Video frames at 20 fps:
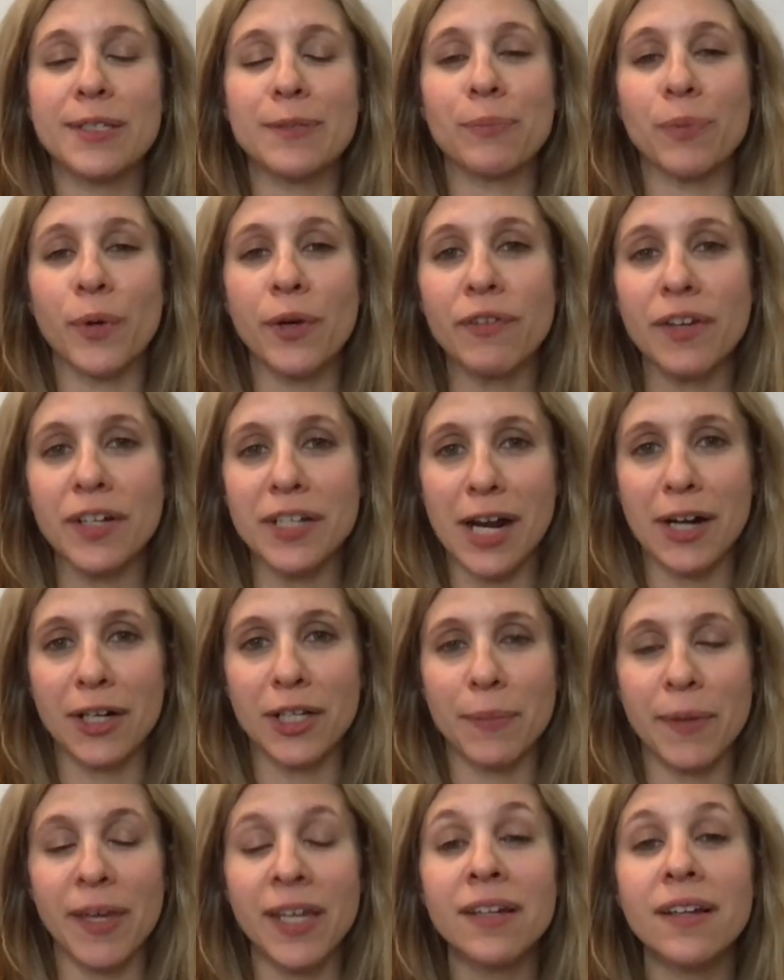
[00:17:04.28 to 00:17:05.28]
briefing
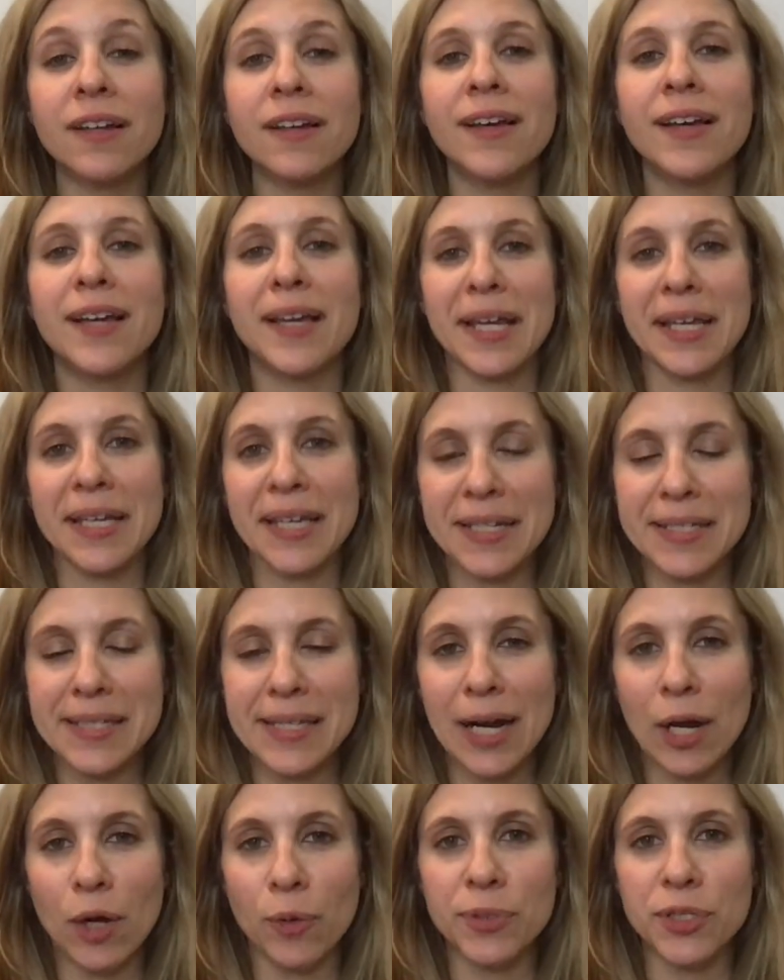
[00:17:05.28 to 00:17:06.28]
document in case it
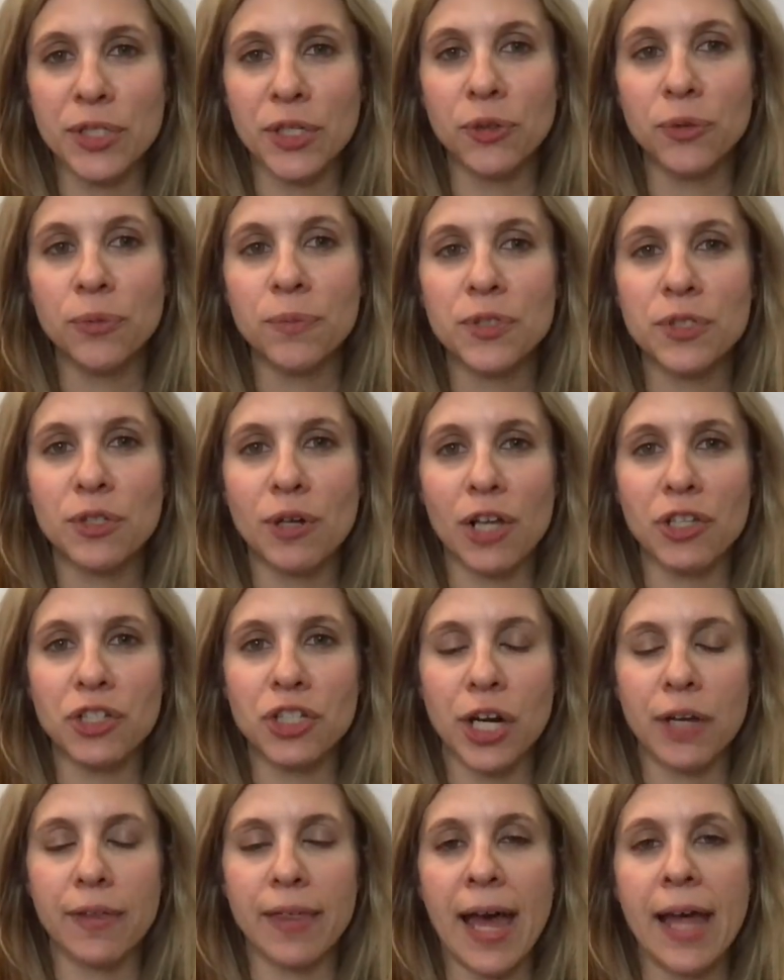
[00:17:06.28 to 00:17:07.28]
helps you. So I'll
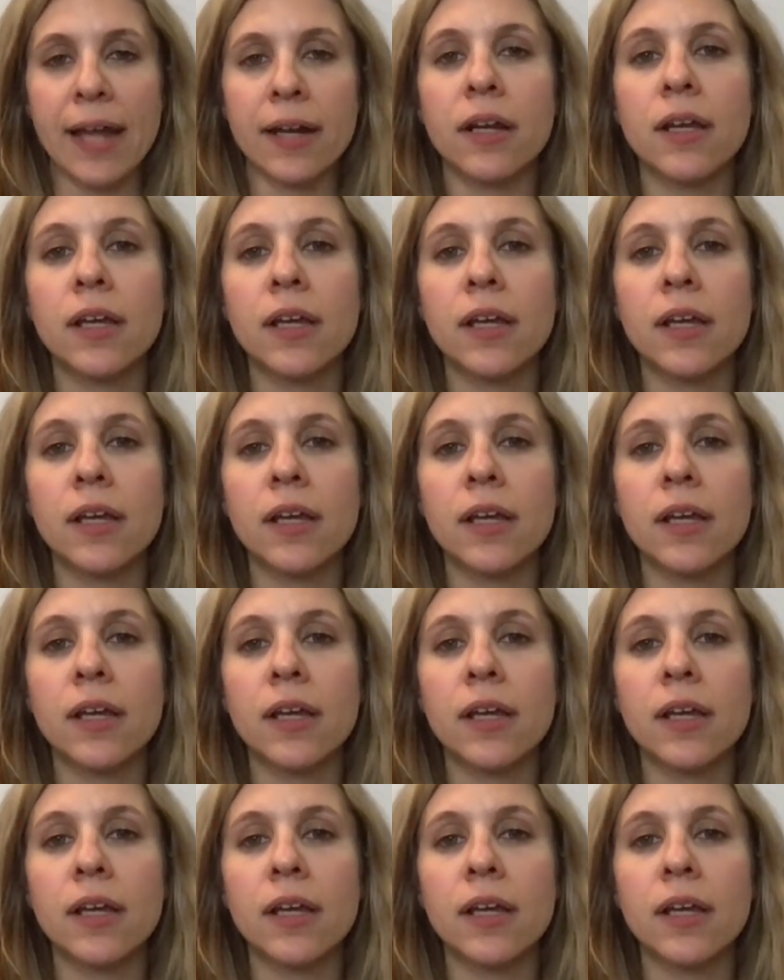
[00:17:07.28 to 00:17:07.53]
share that.